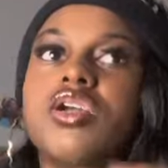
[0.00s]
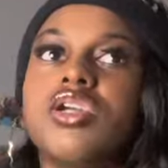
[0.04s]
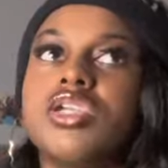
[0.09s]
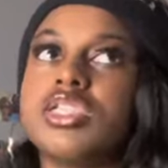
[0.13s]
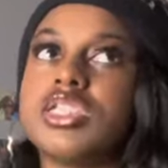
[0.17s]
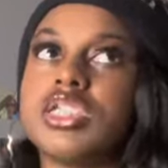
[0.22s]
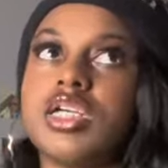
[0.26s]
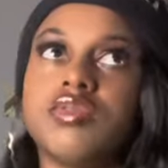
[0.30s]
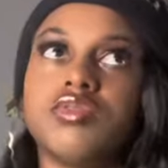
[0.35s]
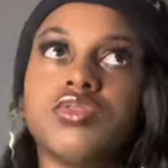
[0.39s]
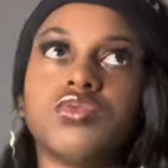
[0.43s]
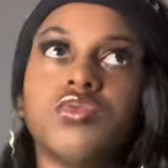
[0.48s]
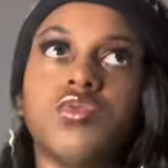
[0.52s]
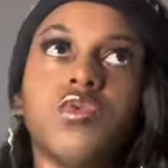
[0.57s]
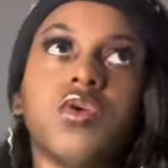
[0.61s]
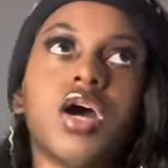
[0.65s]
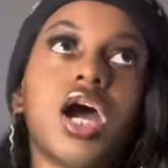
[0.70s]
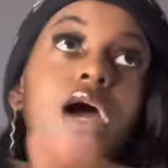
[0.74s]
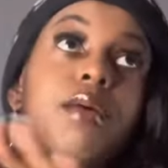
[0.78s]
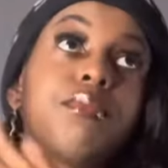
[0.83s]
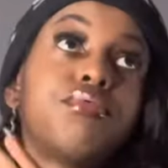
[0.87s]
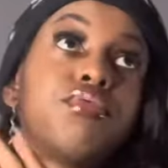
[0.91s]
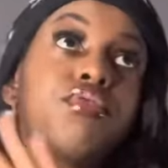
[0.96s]
to the same school.
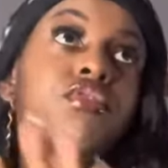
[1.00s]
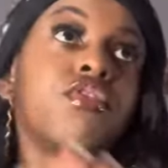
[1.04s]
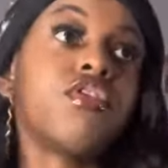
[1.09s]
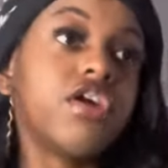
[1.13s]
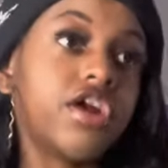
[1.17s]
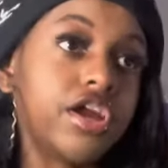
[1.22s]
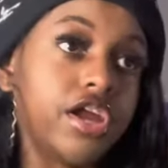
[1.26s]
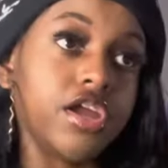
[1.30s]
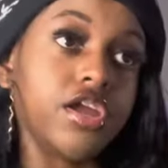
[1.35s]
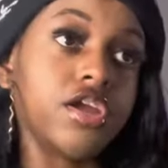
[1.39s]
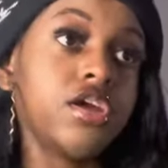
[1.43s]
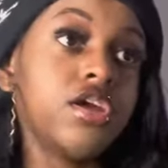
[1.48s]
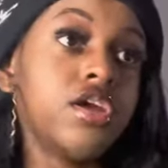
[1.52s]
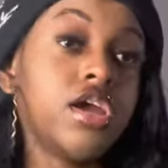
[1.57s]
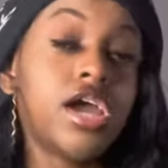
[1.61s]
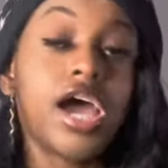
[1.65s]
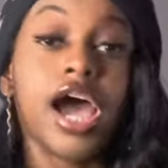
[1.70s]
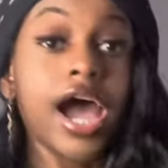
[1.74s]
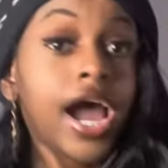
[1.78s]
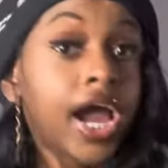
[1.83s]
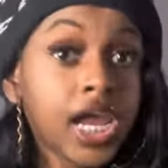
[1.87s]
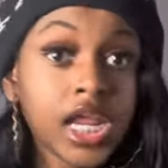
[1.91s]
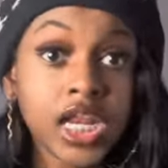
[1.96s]
I pray.
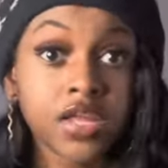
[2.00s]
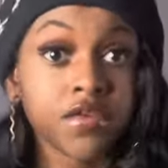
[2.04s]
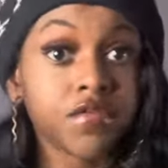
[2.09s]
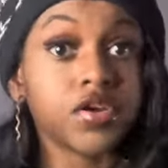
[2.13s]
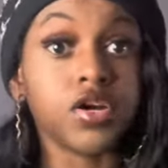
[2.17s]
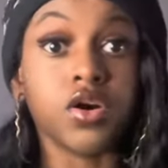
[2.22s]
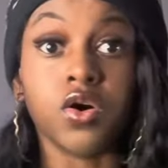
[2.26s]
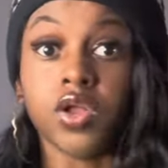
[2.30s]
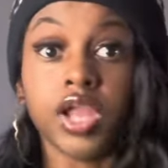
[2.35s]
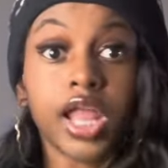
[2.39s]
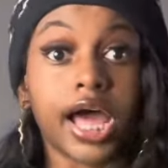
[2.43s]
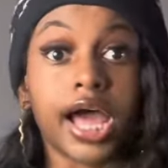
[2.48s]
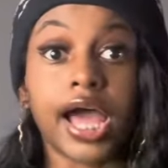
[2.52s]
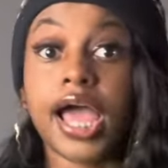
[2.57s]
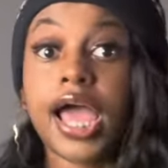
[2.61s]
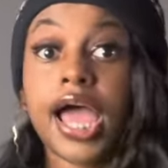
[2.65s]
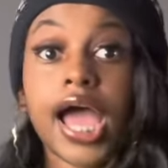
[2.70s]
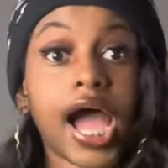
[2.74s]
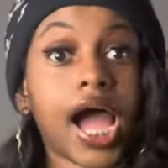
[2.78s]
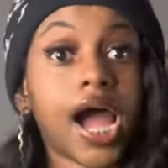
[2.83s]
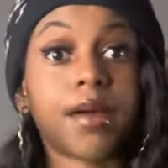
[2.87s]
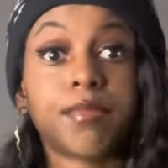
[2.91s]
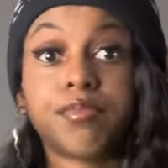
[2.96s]
I ain't even gonna lie.
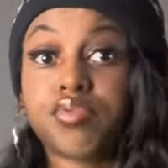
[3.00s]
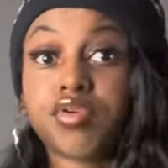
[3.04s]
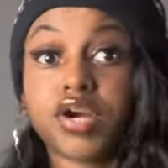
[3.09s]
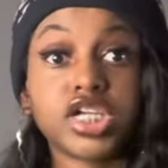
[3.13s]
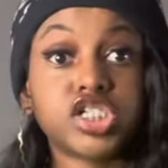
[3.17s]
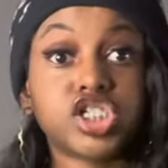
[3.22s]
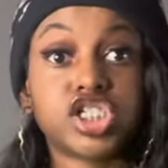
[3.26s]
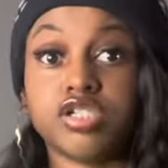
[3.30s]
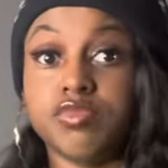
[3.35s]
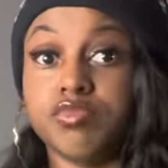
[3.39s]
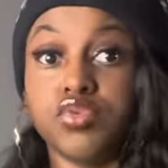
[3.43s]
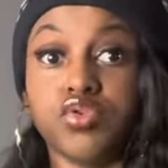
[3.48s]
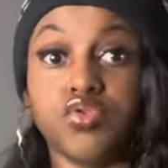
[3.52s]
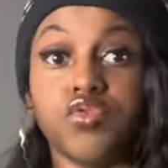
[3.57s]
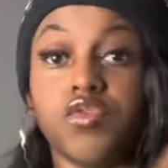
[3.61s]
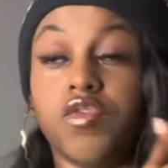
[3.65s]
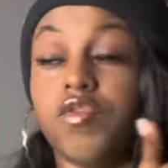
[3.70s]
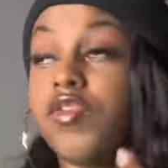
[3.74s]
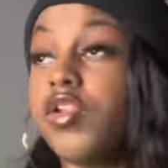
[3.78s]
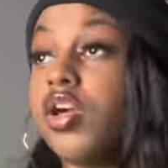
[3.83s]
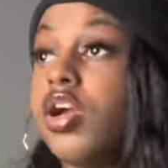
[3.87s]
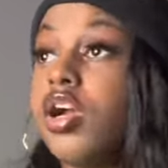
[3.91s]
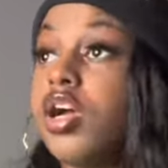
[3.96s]
I pray she
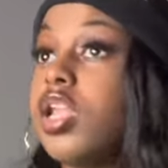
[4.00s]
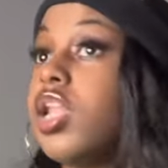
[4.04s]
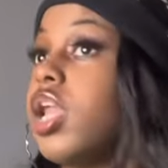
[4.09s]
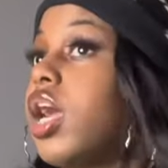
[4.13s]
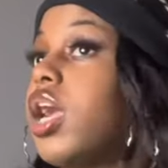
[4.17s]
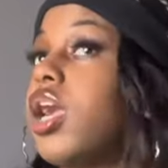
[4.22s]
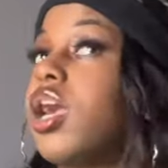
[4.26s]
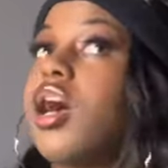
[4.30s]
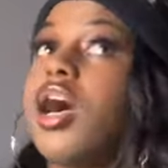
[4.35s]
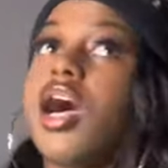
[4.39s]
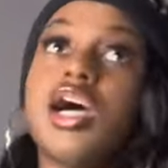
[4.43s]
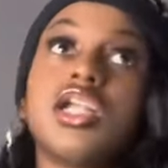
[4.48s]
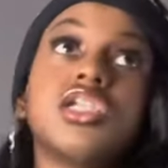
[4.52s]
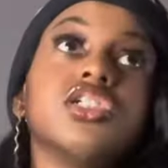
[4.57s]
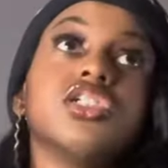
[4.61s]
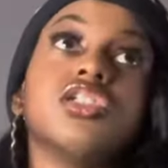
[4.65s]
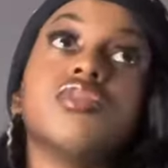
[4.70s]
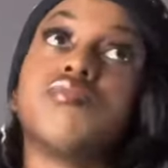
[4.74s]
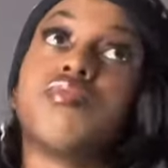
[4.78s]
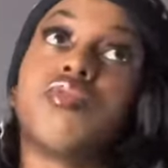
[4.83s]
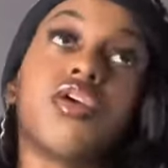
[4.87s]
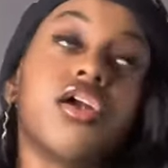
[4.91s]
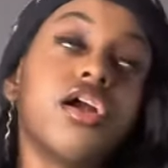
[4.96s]
moved. Like, I
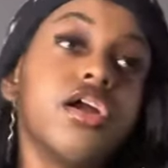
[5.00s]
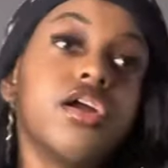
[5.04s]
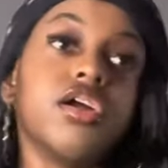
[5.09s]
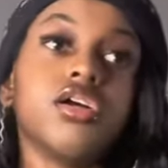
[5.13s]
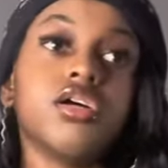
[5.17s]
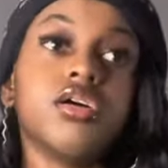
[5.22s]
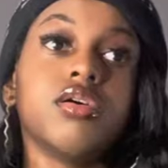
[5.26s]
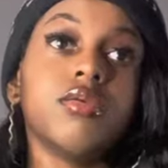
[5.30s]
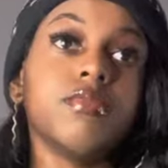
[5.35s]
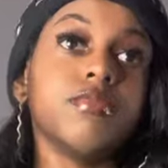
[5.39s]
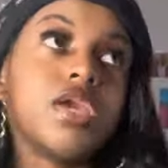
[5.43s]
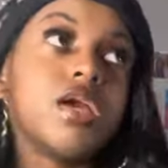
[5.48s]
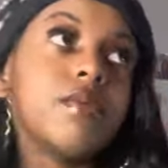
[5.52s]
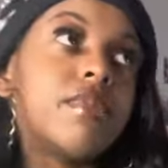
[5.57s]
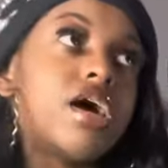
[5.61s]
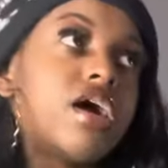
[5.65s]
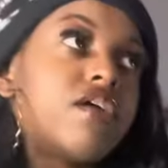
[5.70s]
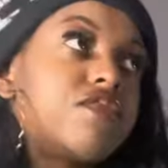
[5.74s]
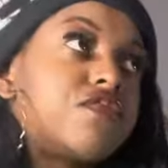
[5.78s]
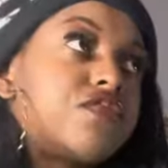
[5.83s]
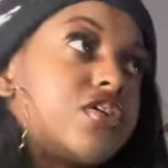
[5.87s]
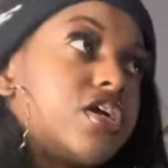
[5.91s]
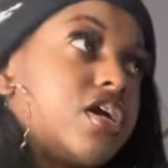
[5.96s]
just pray. Me and my
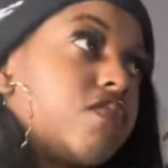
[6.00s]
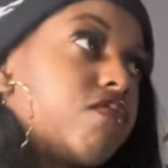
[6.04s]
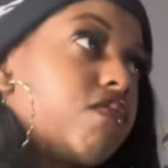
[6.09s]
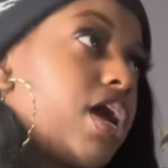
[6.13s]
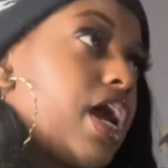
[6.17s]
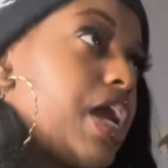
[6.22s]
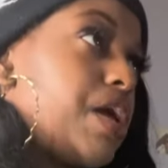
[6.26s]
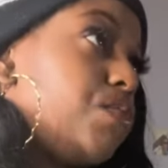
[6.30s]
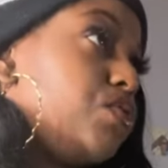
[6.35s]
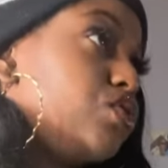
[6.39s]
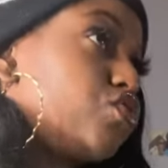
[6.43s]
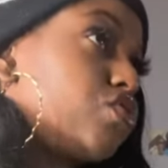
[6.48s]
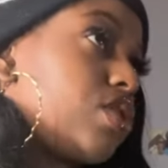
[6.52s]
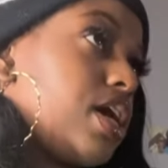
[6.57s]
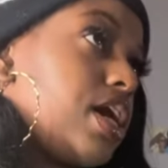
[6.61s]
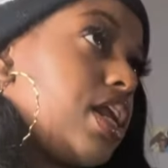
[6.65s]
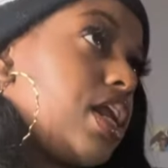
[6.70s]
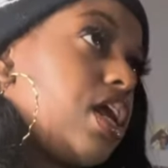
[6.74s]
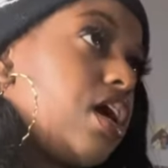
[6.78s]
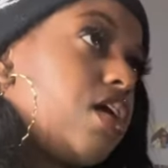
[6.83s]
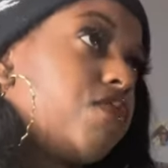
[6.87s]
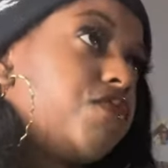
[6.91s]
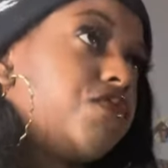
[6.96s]
friend, right? We
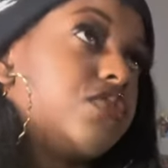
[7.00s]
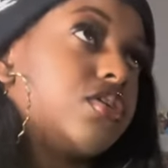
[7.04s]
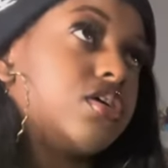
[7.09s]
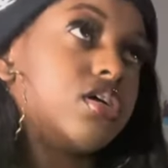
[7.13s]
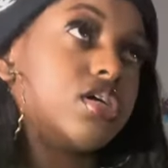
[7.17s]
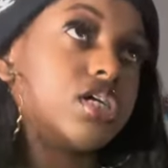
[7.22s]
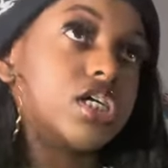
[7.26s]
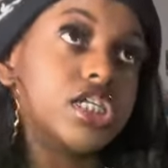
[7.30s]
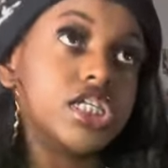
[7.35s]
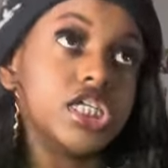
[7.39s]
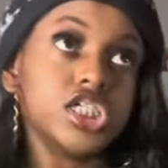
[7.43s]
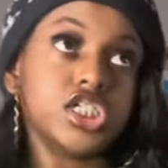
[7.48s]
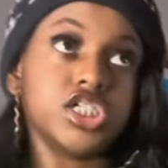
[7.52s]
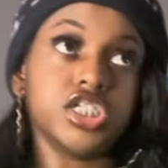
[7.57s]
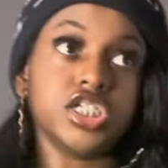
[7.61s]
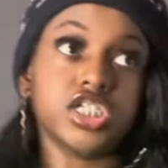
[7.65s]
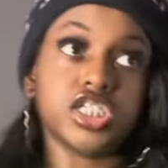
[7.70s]
trying out for conditioning.